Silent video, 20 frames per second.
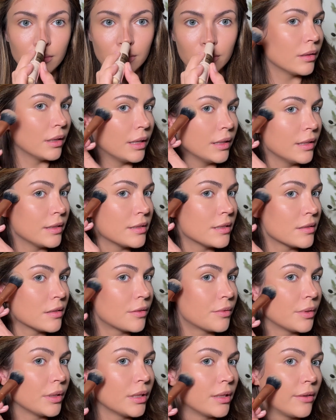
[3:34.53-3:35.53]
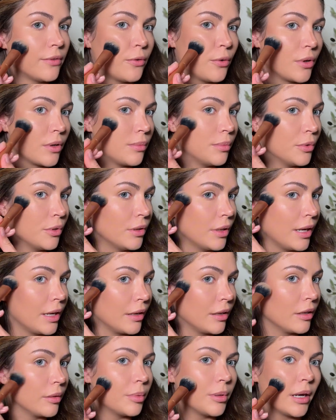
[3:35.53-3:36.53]
And this is a really affordable and
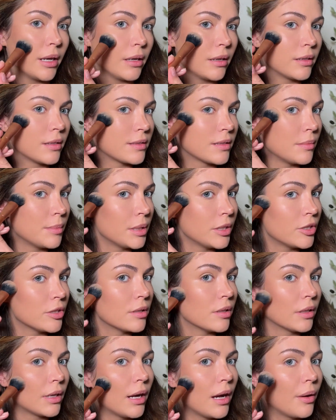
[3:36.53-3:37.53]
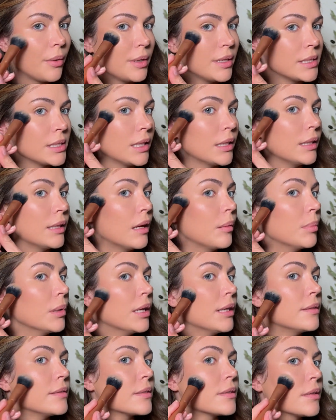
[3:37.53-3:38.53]
good product because I mean, just look at how easily that
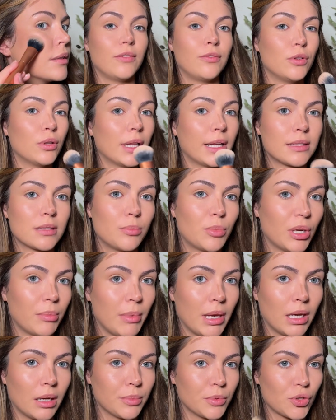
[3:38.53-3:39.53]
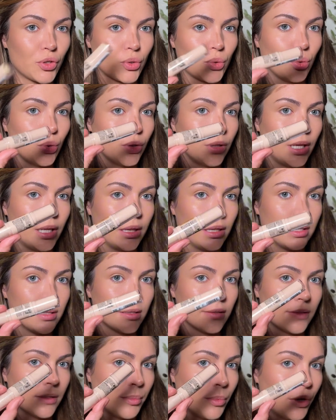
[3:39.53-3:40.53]
blends. If you like to bring makeup to school, then this is
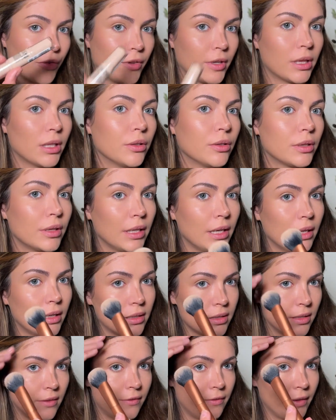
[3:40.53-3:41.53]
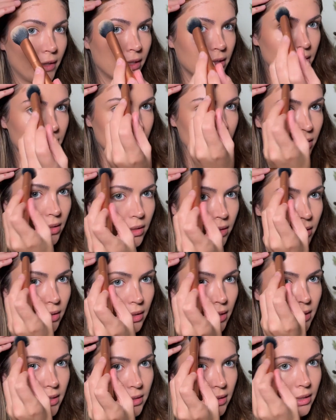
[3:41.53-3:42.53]
the perfect little thing because it fits
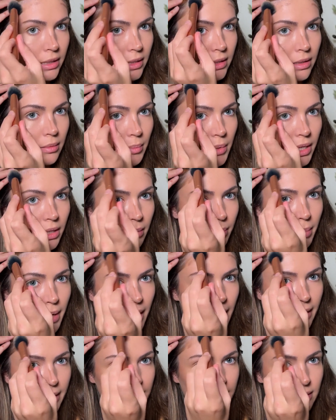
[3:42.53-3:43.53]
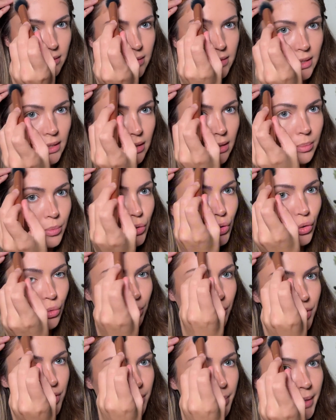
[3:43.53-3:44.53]
nicely in the makeup bag, doesn't take up too
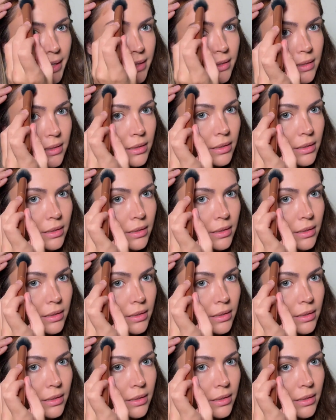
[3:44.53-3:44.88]
much space.